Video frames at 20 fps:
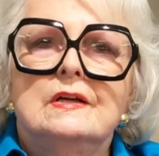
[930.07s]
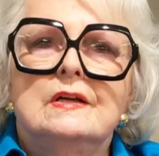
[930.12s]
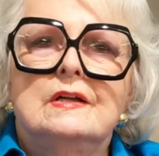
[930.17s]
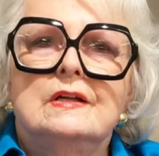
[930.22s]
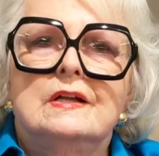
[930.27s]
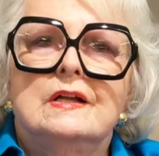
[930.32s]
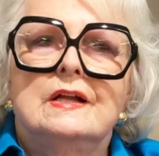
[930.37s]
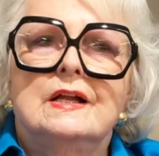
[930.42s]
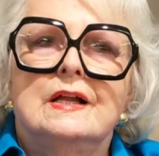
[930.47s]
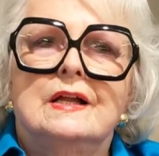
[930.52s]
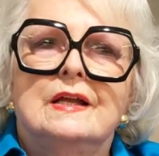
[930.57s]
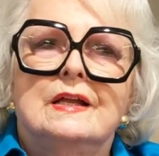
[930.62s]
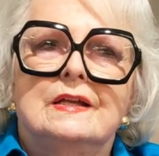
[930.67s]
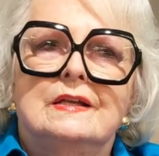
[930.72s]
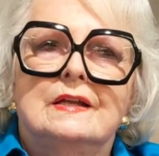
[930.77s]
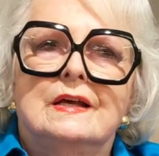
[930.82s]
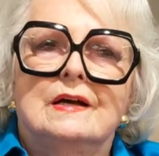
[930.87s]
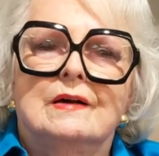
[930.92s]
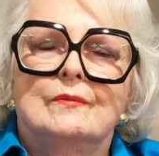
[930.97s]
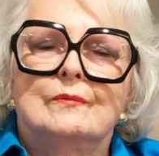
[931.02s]
and
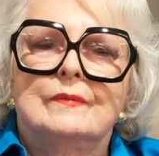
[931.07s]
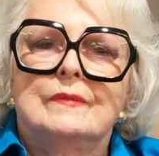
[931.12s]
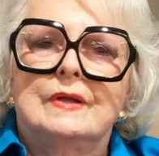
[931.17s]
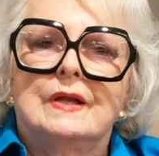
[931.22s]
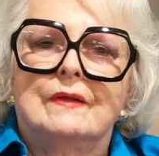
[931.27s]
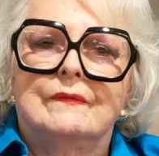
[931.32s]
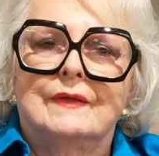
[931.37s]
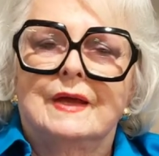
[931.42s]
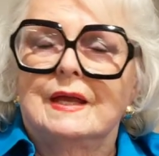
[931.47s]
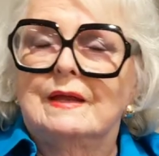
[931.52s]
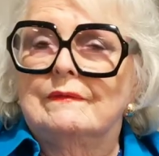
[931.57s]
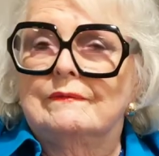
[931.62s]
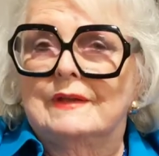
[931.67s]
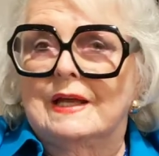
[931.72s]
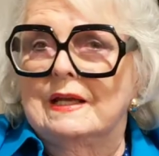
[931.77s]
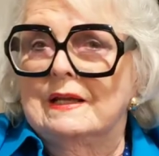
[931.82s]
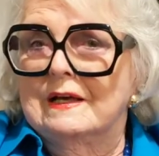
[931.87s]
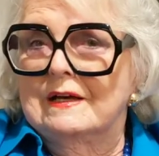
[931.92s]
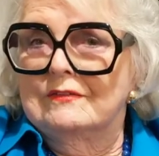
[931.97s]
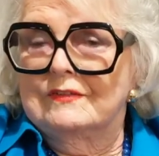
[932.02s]
they
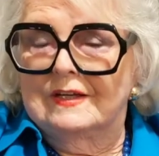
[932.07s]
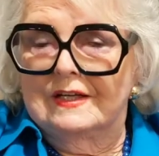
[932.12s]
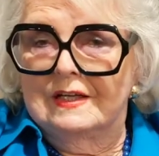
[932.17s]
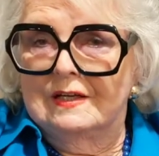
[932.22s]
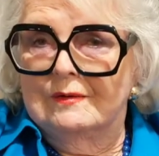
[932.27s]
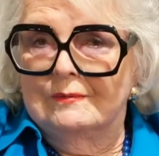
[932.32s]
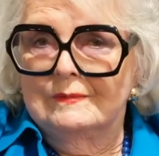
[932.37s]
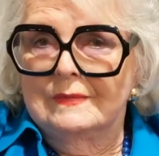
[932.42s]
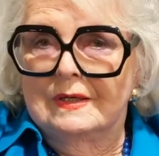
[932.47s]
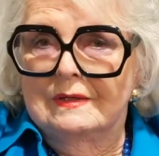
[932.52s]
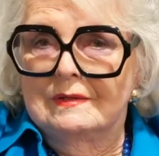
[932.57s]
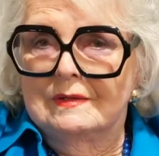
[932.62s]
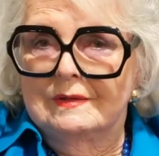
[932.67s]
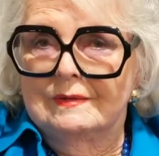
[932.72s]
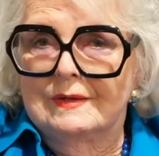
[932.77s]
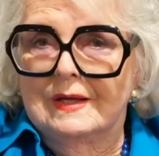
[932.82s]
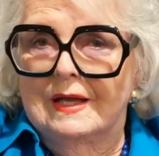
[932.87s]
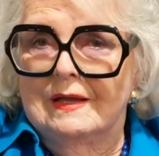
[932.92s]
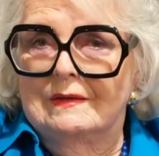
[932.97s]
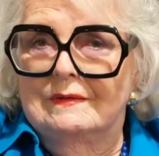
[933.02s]
loved him.
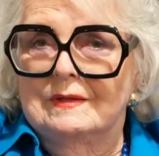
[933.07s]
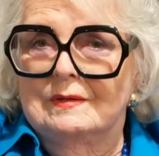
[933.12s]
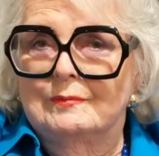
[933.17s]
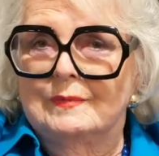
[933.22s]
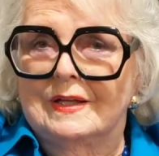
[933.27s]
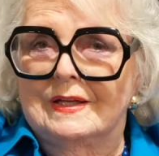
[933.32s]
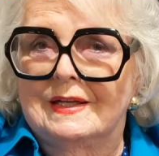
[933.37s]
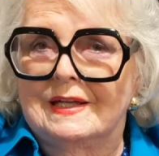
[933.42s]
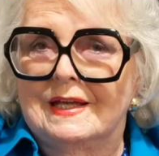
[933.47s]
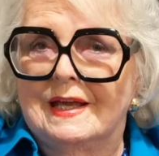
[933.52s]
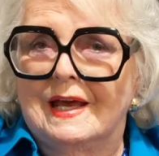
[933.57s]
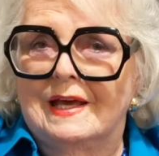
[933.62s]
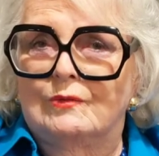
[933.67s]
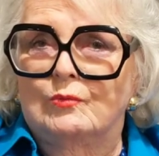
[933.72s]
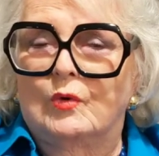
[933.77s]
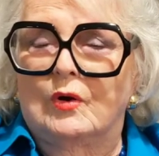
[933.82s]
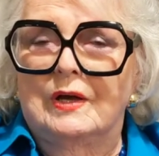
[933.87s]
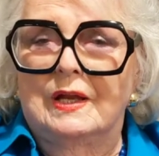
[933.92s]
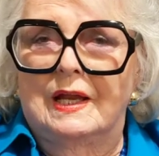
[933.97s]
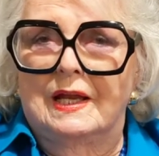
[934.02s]
But he had one,
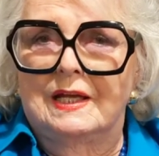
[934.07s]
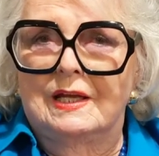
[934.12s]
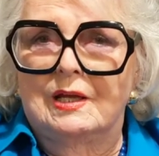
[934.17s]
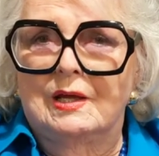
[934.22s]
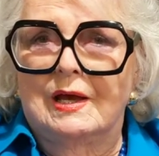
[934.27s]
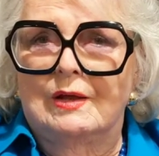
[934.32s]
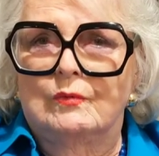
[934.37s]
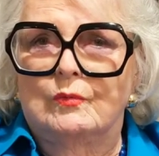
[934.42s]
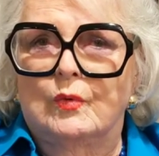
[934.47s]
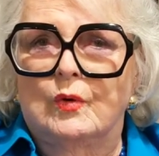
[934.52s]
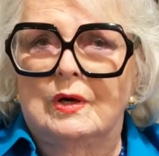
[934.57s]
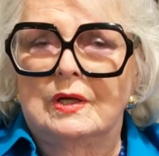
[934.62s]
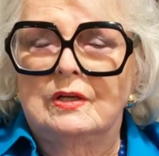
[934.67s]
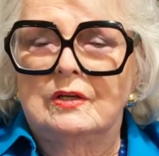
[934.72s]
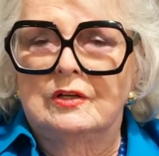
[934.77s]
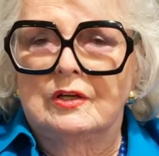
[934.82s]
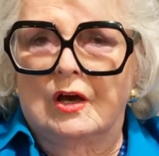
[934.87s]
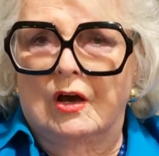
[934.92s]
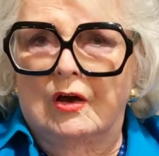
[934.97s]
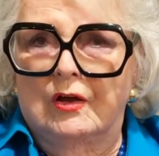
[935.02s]
and he had one
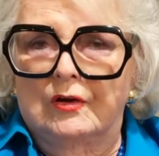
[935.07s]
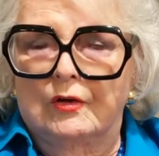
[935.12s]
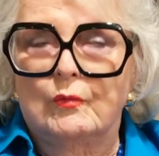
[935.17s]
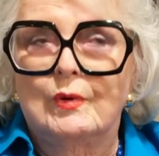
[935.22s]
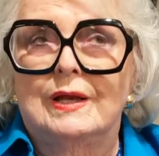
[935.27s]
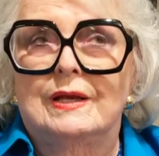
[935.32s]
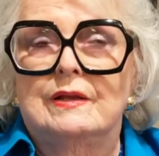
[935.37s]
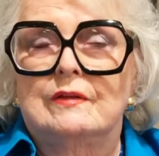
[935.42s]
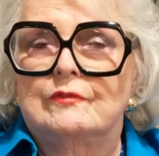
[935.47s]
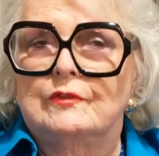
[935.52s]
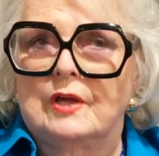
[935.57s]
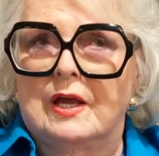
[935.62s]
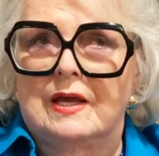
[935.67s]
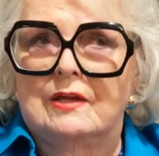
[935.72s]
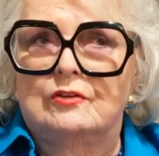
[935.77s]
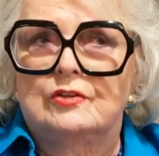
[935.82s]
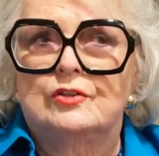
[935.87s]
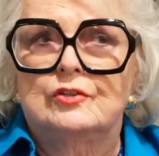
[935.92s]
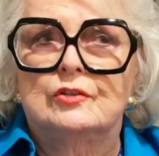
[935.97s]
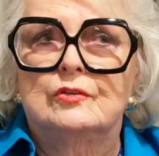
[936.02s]
daughter. Well, they had
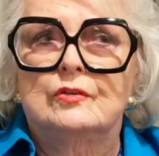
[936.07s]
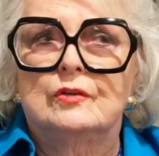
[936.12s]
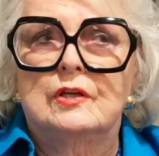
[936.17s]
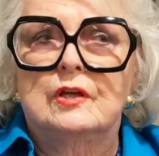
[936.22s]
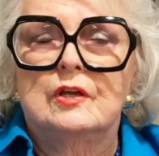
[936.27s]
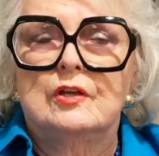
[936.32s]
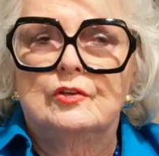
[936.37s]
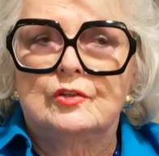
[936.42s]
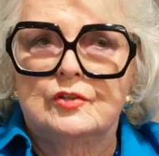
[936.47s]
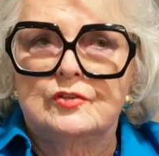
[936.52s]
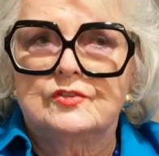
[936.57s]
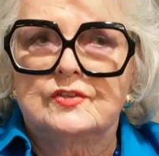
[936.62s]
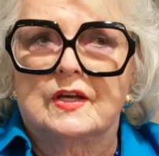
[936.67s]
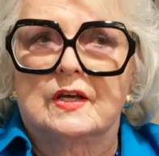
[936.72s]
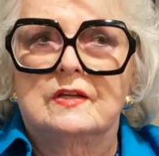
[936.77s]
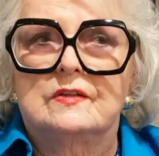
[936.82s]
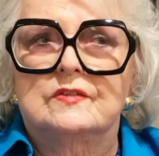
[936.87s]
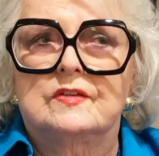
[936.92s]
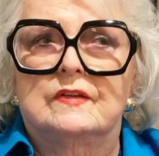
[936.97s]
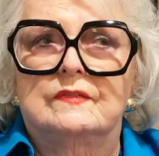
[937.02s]
two sons,
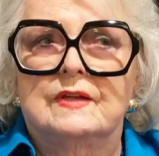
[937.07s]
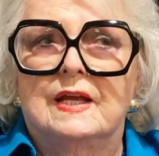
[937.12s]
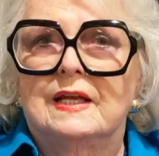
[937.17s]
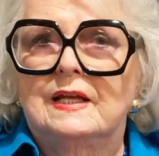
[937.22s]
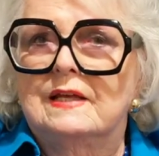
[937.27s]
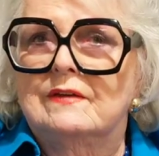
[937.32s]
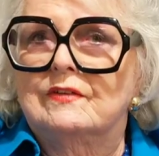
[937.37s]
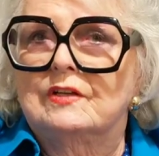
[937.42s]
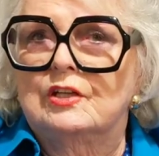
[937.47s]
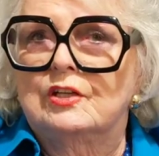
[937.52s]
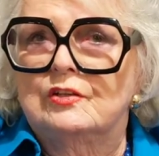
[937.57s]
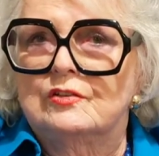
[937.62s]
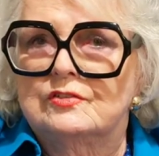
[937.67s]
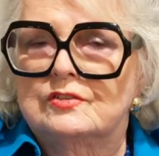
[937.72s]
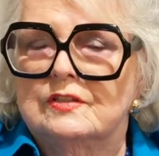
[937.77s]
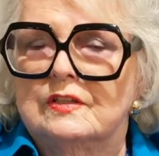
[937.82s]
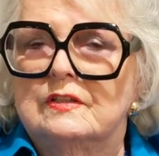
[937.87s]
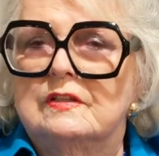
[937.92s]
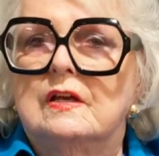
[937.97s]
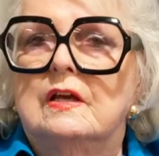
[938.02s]
and they live in Houston.
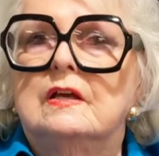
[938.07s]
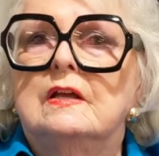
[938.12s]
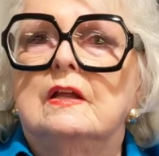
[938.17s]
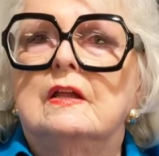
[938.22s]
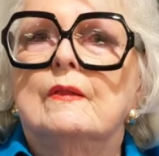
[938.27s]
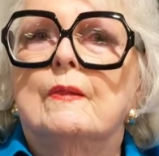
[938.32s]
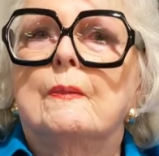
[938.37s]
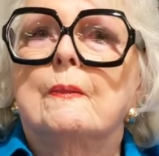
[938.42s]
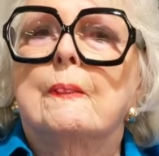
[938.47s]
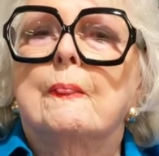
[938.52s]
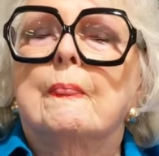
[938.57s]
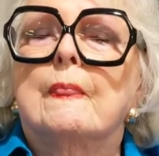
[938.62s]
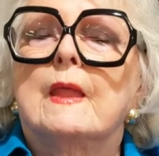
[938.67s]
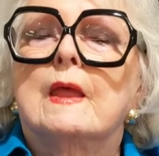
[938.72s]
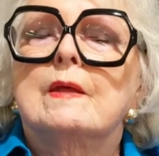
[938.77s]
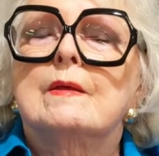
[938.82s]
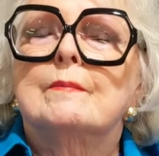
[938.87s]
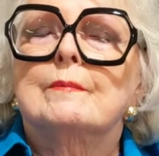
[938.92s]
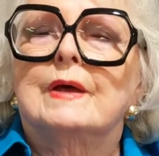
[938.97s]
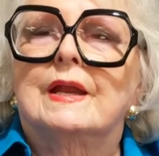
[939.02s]

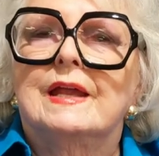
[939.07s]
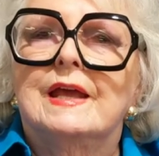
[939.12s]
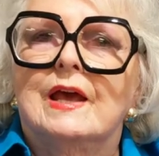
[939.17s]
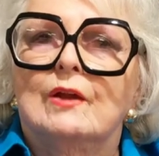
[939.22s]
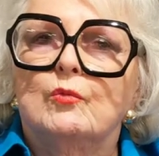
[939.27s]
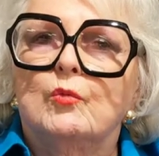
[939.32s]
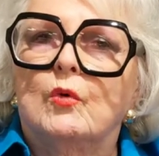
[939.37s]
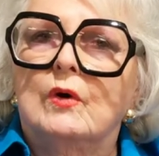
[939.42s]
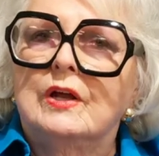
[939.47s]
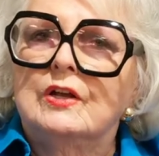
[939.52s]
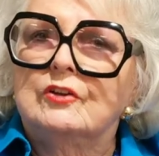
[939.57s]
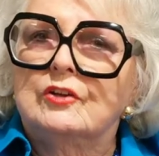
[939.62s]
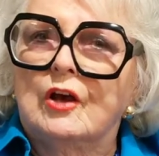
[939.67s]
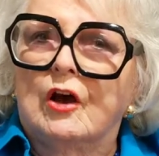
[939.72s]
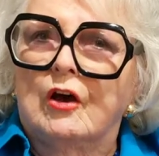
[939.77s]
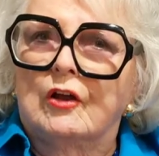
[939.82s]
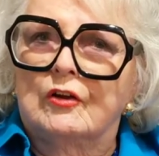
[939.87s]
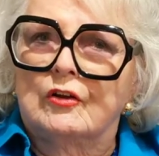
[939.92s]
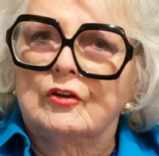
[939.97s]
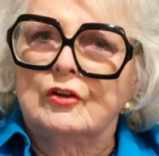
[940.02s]
But he had one daughter
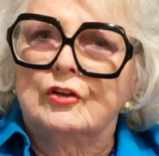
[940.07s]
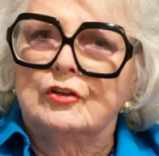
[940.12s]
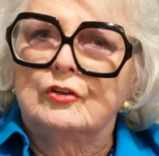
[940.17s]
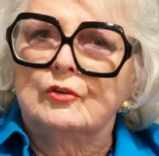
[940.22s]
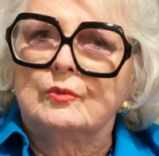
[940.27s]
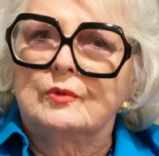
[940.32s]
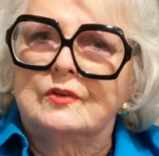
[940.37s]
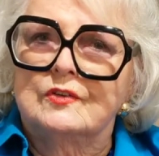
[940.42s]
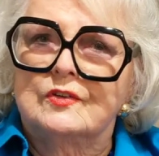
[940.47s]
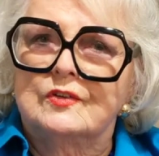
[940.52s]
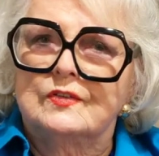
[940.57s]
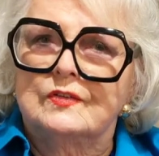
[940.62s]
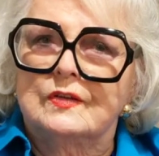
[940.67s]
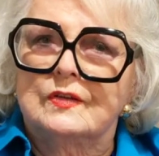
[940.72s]
who was